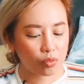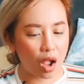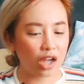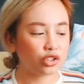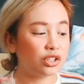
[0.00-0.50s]

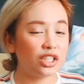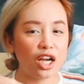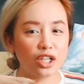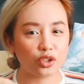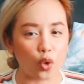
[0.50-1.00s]
Actually,
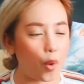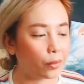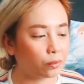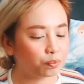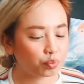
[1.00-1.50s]
lahat to.
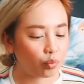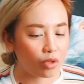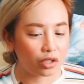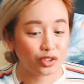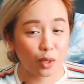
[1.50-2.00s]

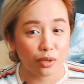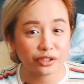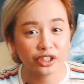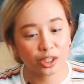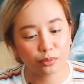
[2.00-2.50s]
Sobrang
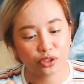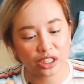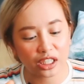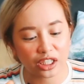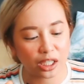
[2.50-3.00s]
sarap nung sa
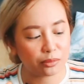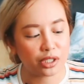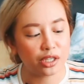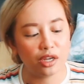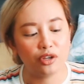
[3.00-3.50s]
lagi
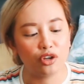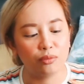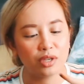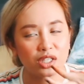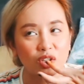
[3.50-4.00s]
naming
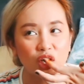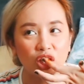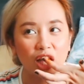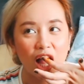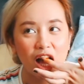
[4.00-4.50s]
iniinom. It's
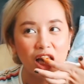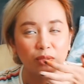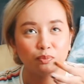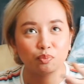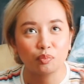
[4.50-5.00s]
called
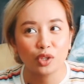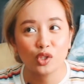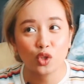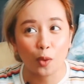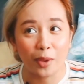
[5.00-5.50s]

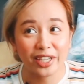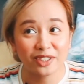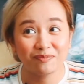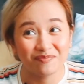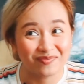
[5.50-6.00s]
Somek.
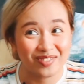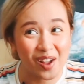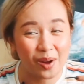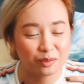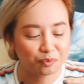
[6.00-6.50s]

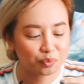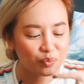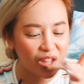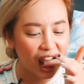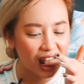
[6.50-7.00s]
No.
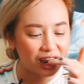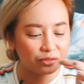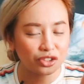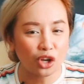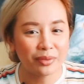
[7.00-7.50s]

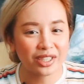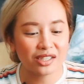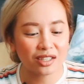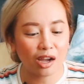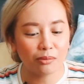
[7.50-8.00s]
Somek is
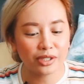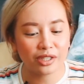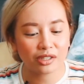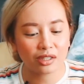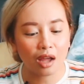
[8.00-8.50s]
a
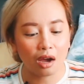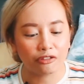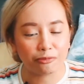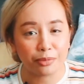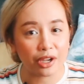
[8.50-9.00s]
combination
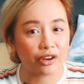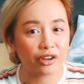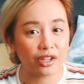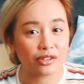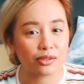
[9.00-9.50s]
of beer and